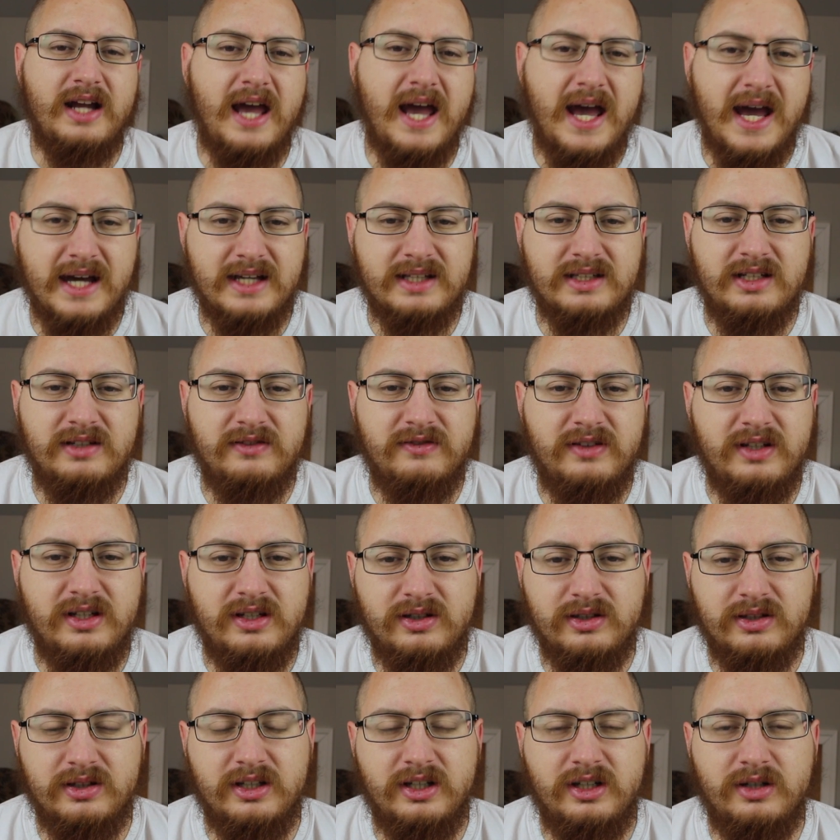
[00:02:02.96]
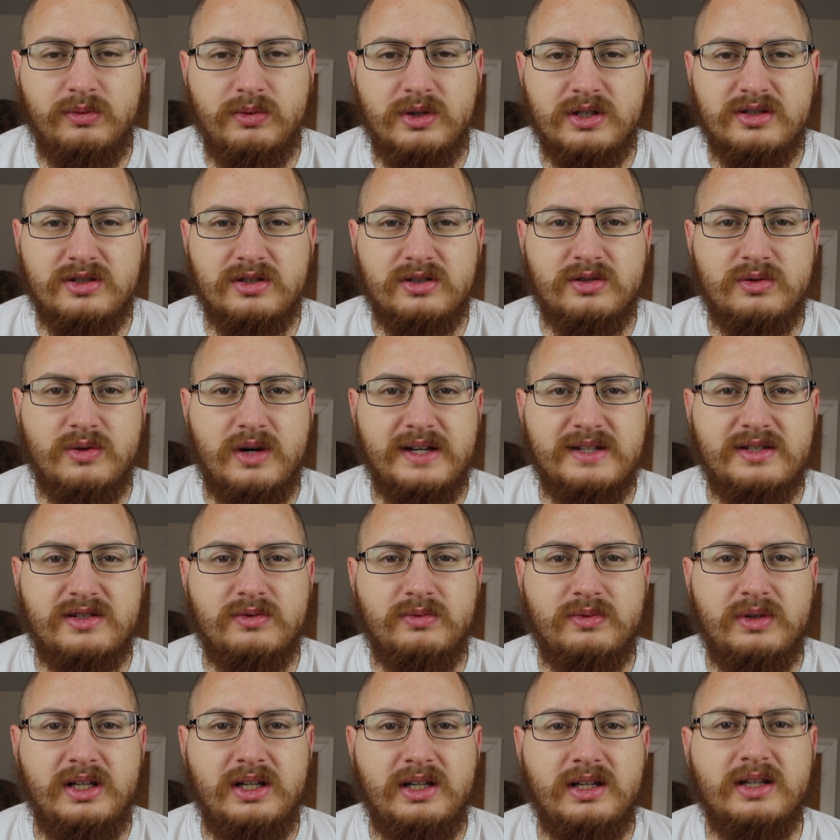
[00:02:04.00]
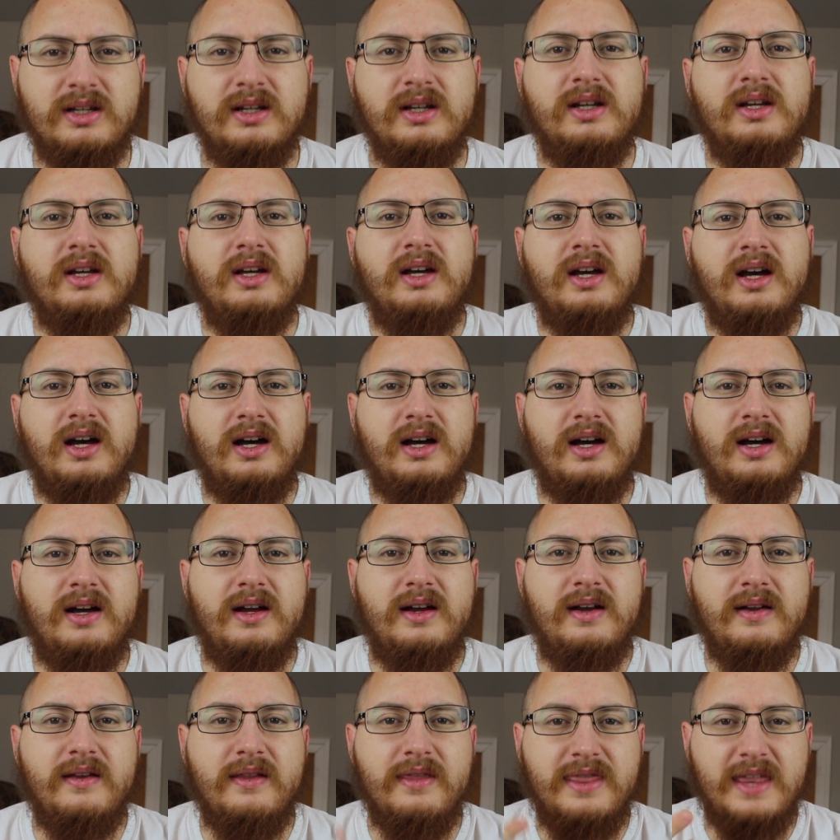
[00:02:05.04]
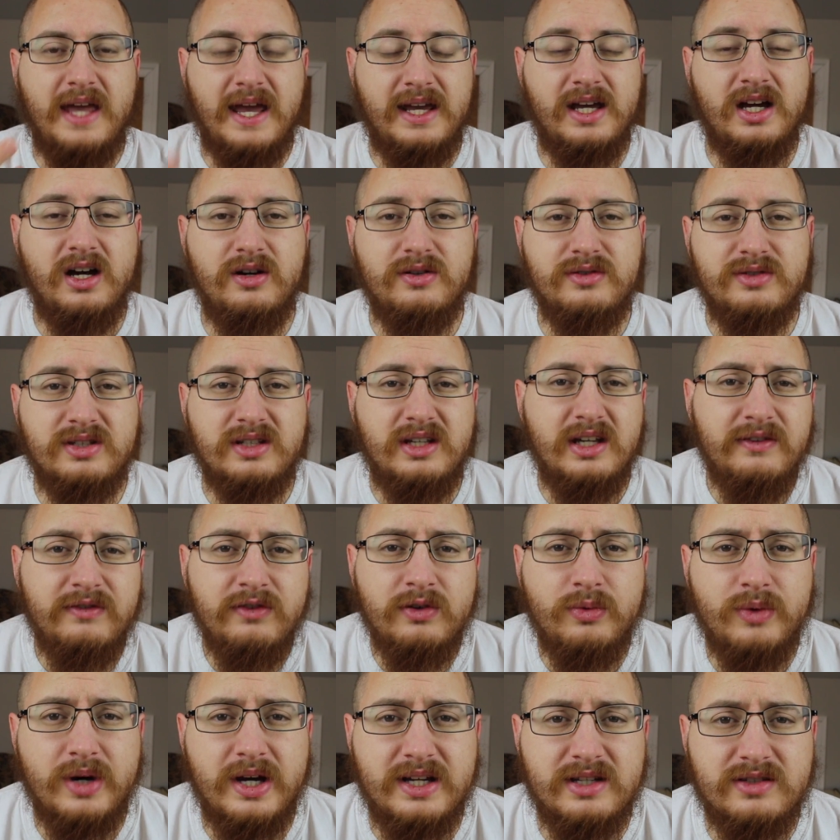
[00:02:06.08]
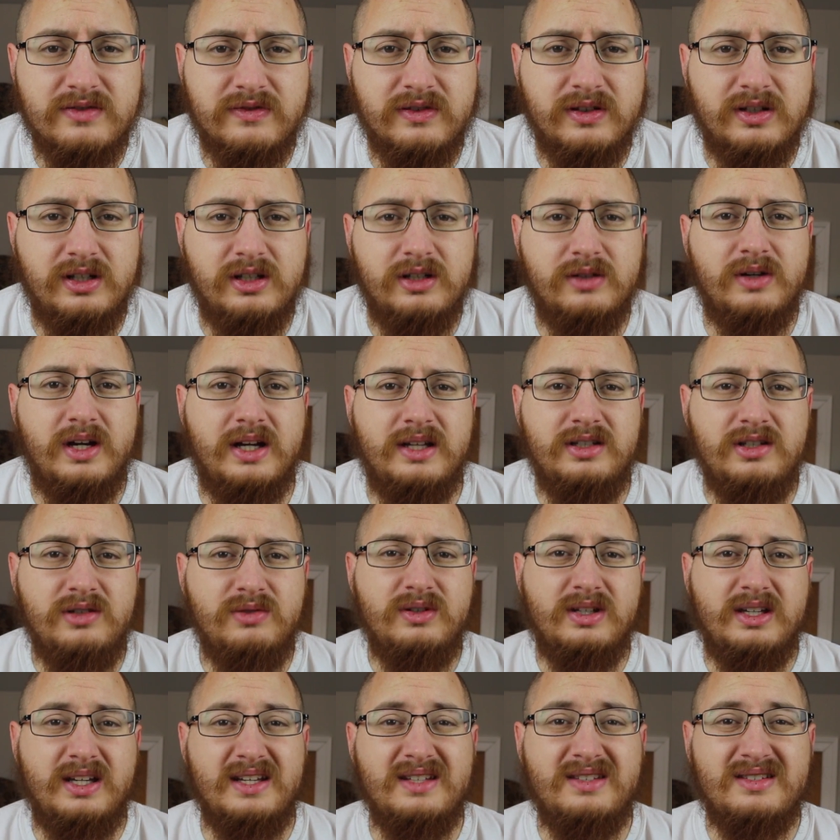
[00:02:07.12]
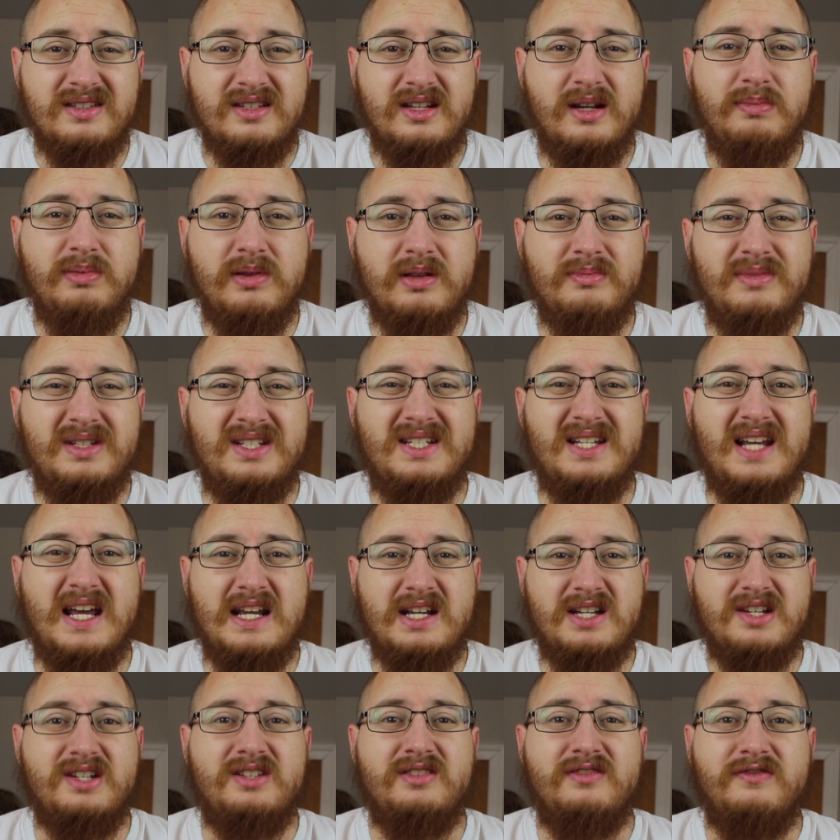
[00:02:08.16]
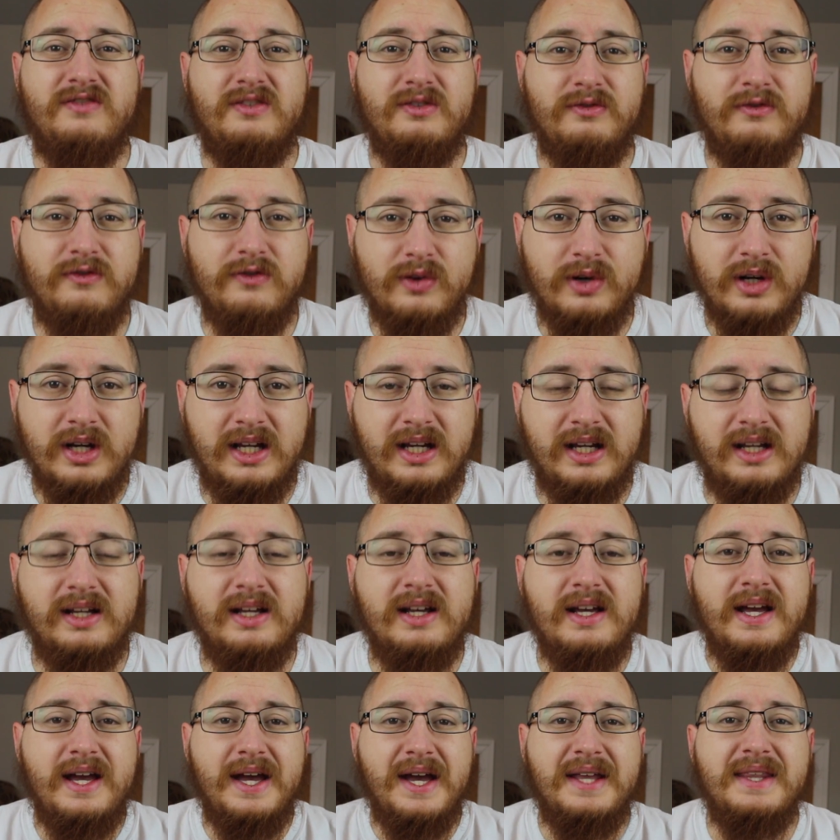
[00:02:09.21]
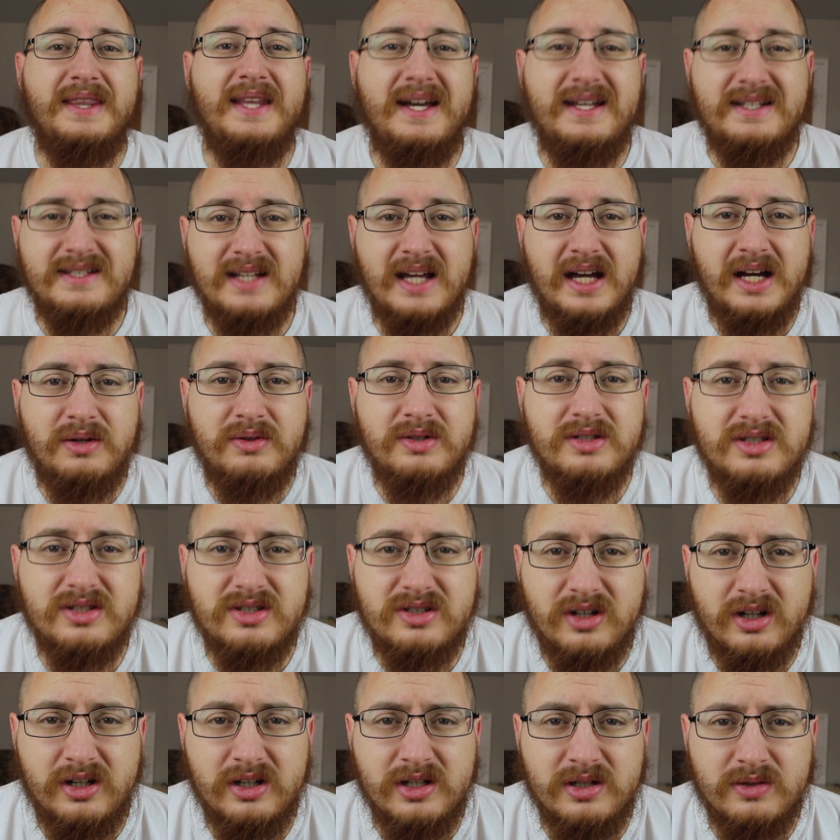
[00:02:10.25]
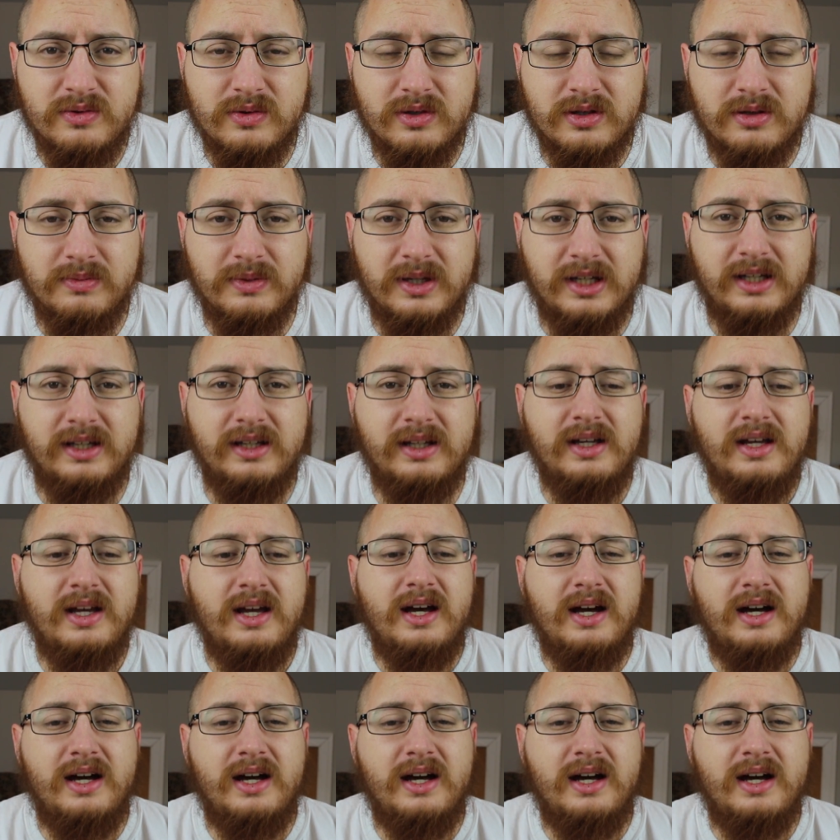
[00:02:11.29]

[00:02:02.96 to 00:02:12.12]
of active here and there once or twice a week, uh, they host giveaways for you, and you get supplementation for free. And that's how it started with me.